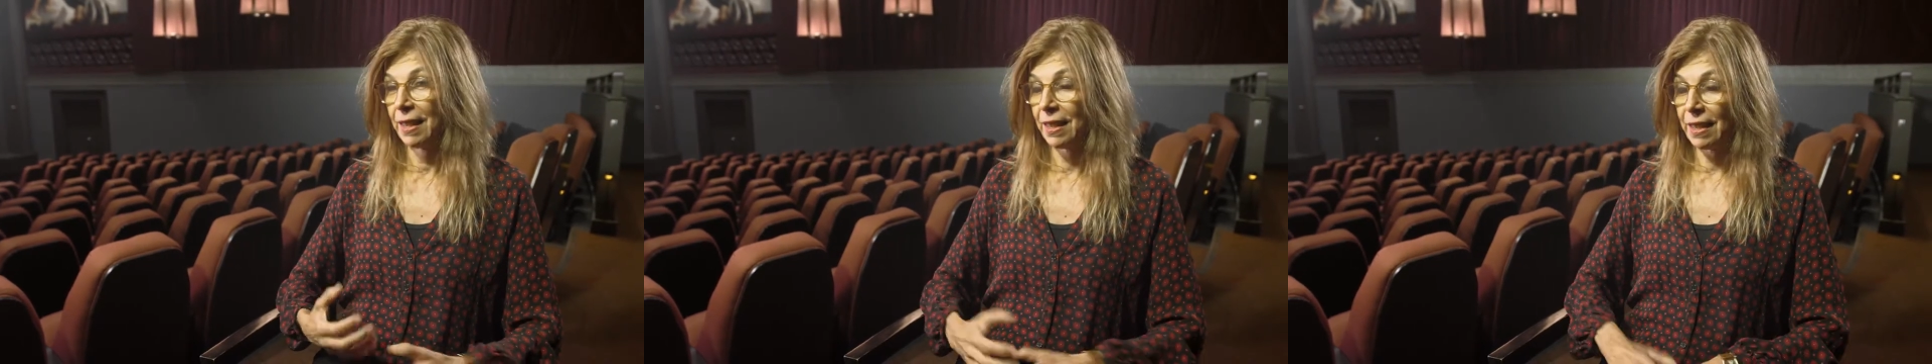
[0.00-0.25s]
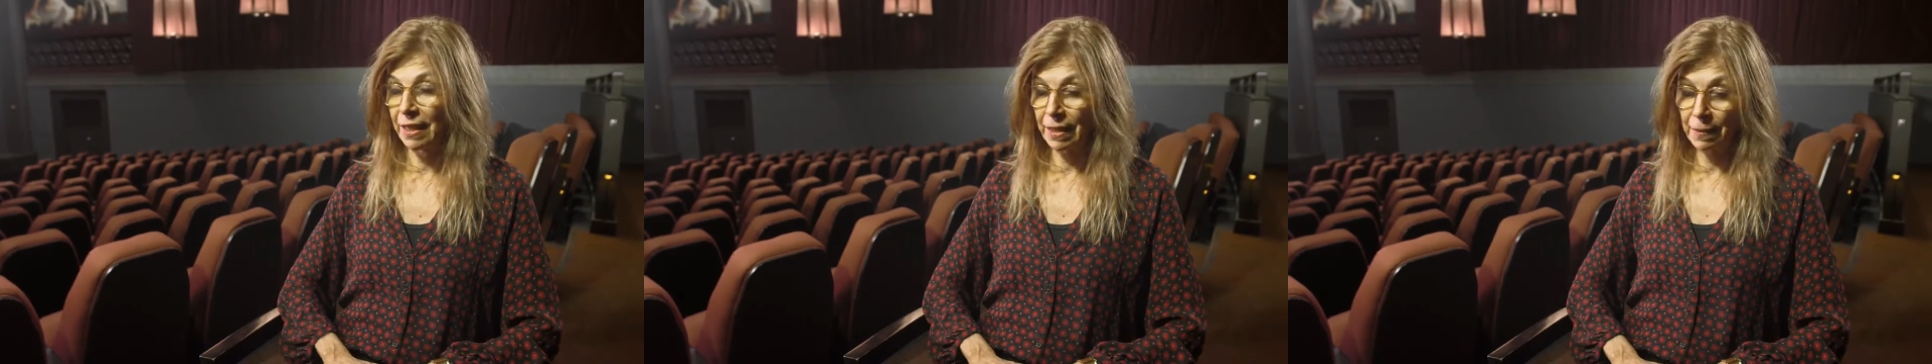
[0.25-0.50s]

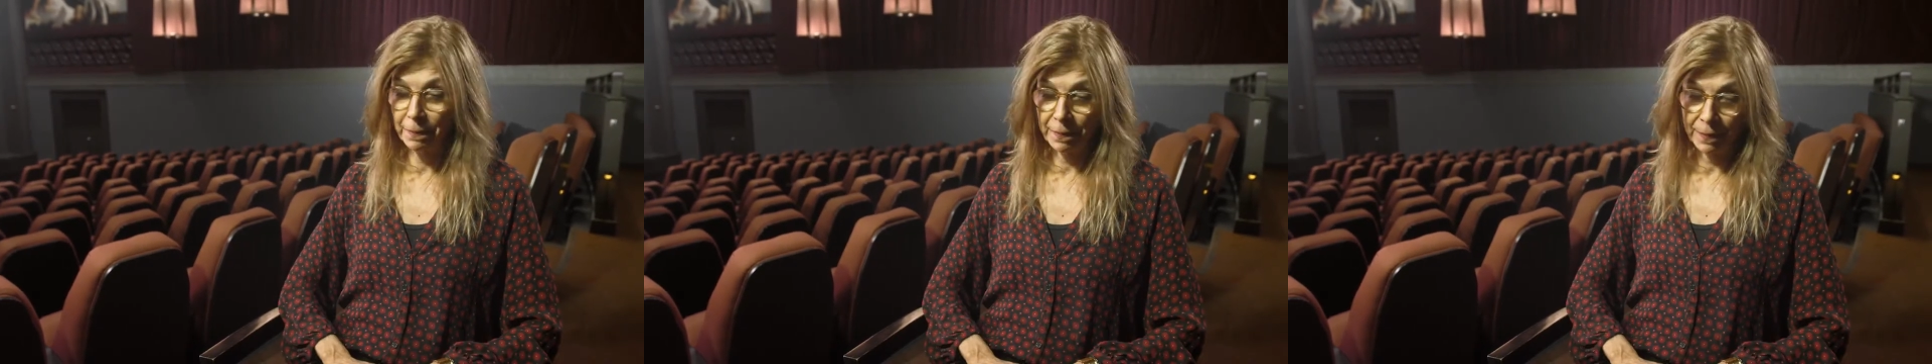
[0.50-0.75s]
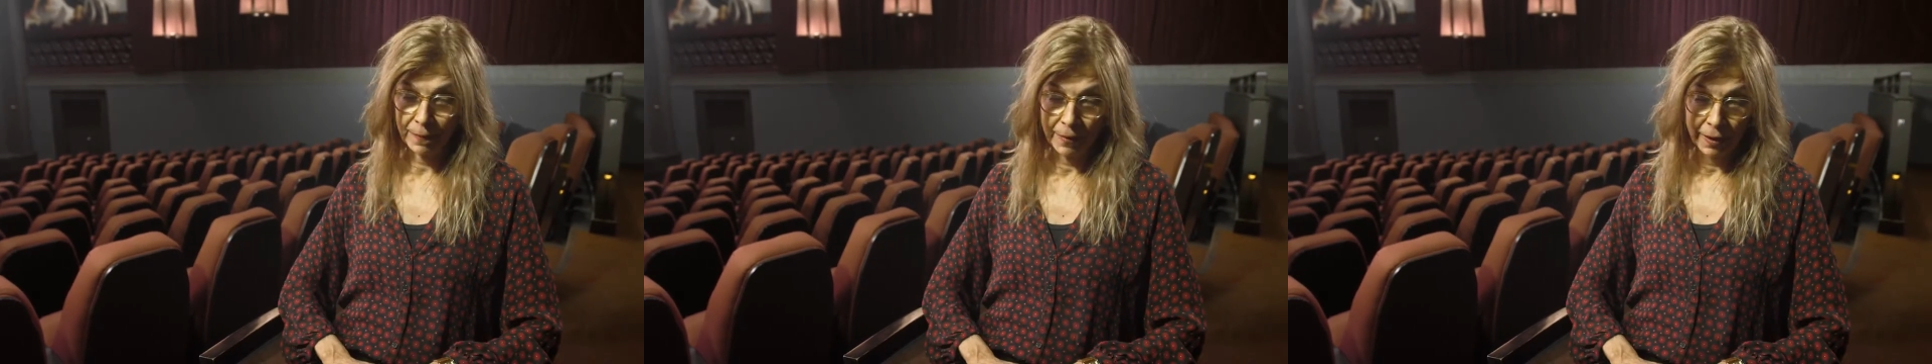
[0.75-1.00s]

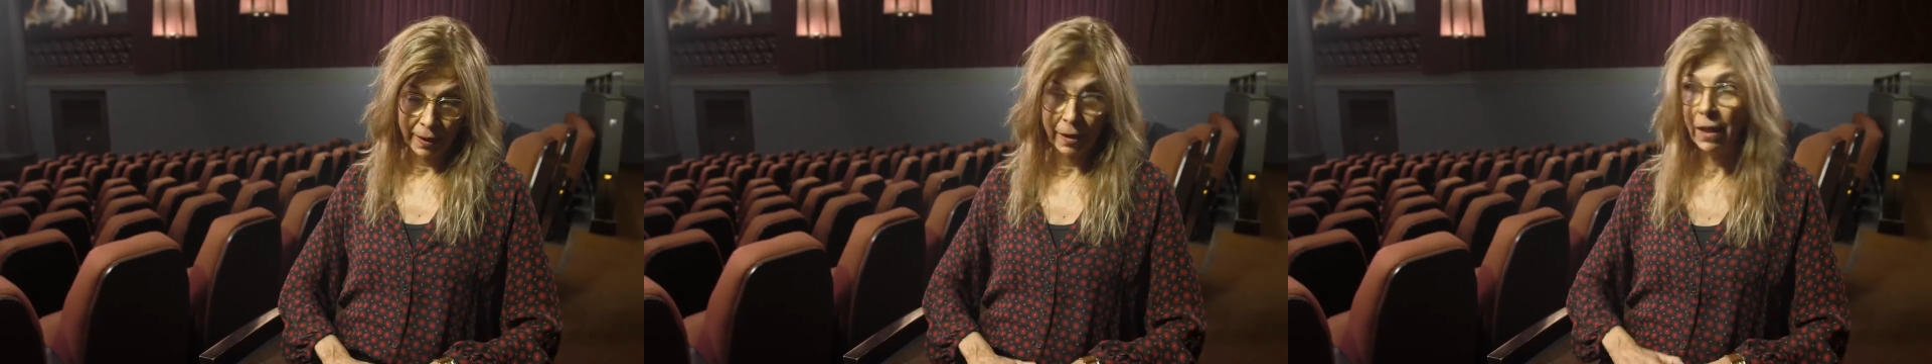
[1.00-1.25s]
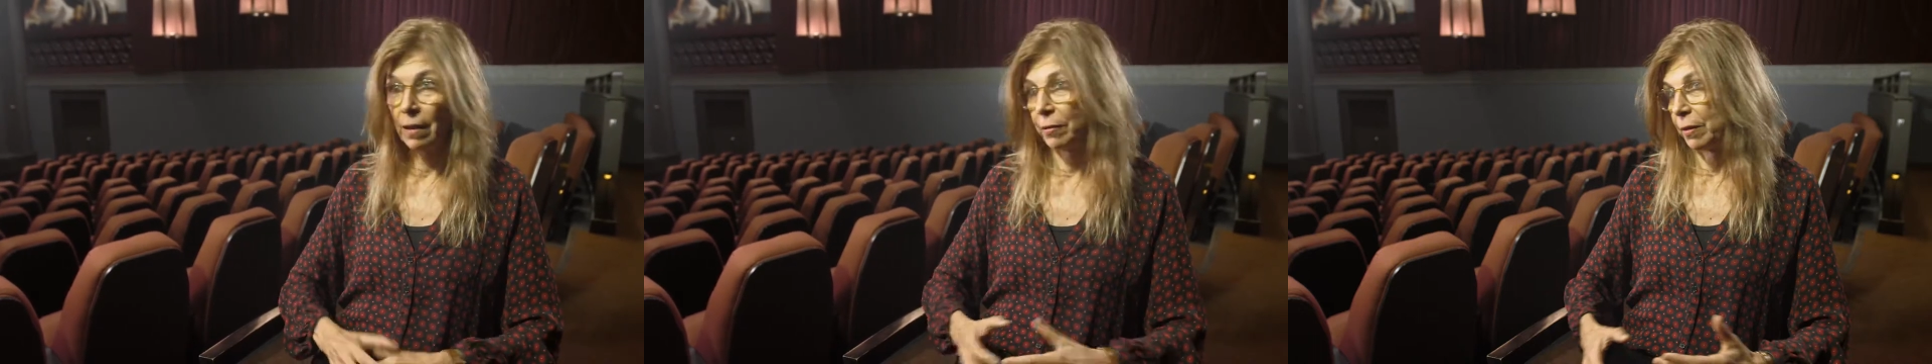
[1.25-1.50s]

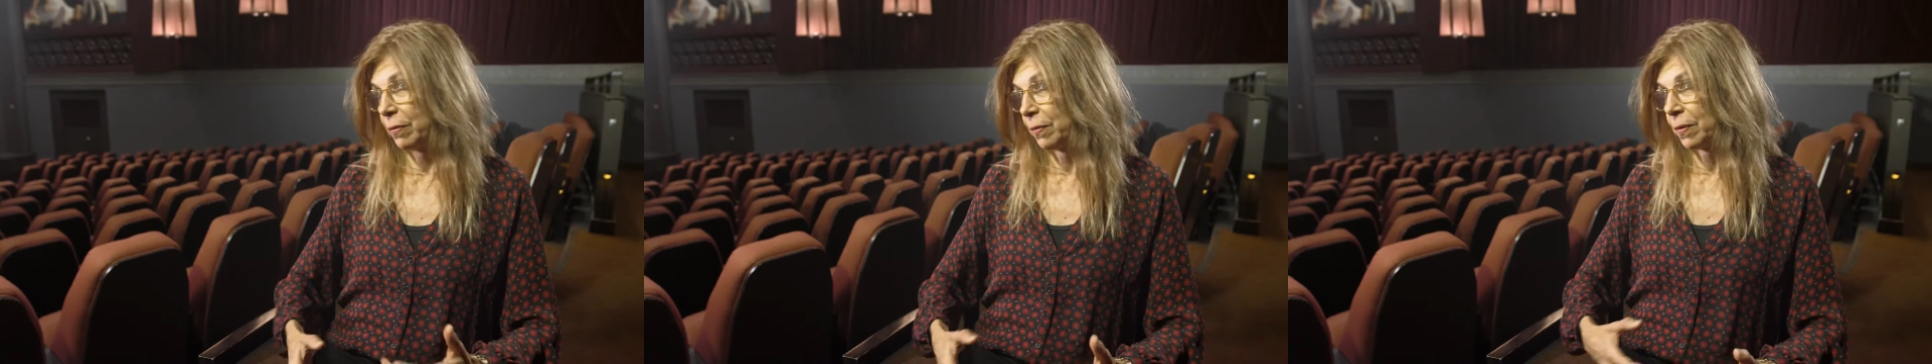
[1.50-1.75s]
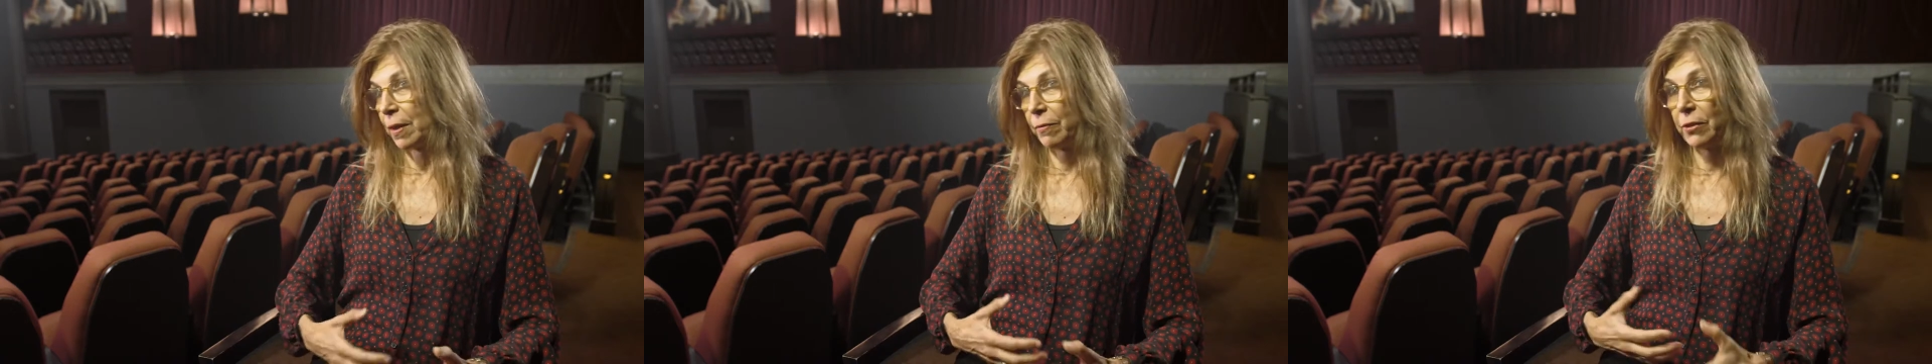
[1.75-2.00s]
love of